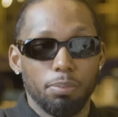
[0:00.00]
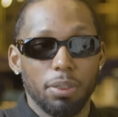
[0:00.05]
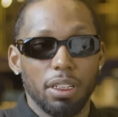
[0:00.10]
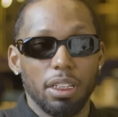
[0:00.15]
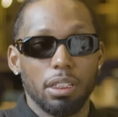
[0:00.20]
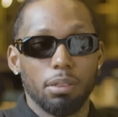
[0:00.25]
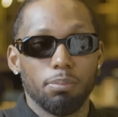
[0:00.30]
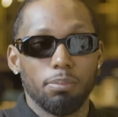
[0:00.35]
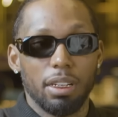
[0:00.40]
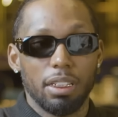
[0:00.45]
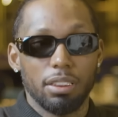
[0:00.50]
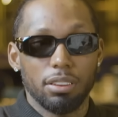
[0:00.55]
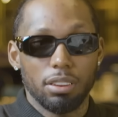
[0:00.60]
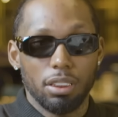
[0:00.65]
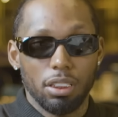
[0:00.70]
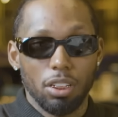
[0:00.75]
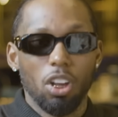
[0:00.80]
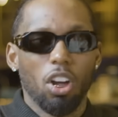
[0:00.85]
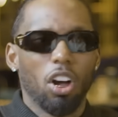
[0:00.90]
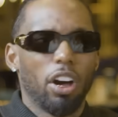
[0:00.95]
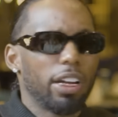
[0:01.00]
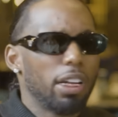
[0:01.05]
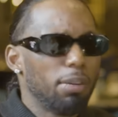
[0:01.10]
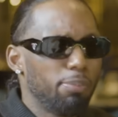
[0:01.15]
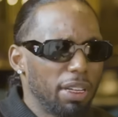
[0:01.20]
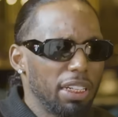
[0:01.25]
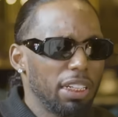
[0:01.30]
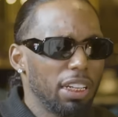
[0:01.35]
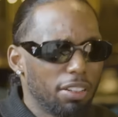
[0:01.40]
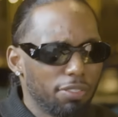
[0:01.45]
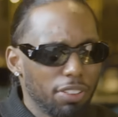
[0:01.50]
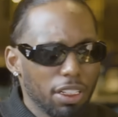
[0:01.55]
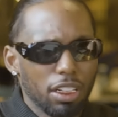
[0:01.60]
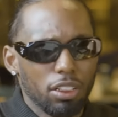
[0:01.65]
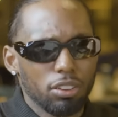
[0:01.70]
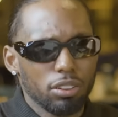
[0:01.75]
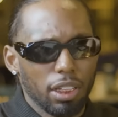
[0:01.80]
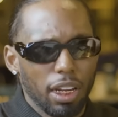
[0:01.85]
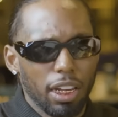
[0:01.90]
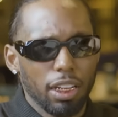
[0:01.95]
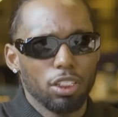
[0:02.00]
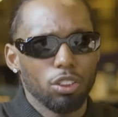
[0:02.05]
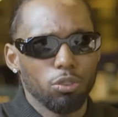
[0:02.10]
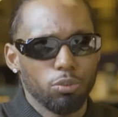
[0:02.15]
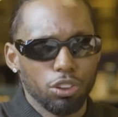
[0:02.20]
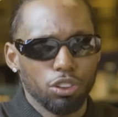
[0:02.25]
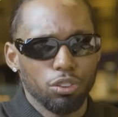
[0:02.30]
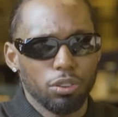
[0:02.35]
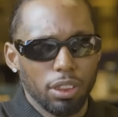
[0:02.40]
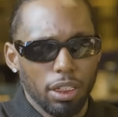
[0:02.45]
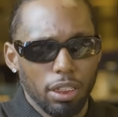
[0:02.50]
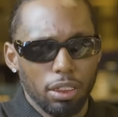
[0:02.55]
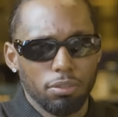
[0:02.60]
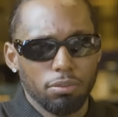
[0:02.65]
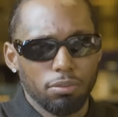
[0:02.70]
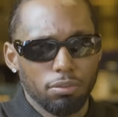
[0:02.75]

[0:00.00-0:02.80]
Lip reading: Big man thing. Are there many other girls like you, would you say?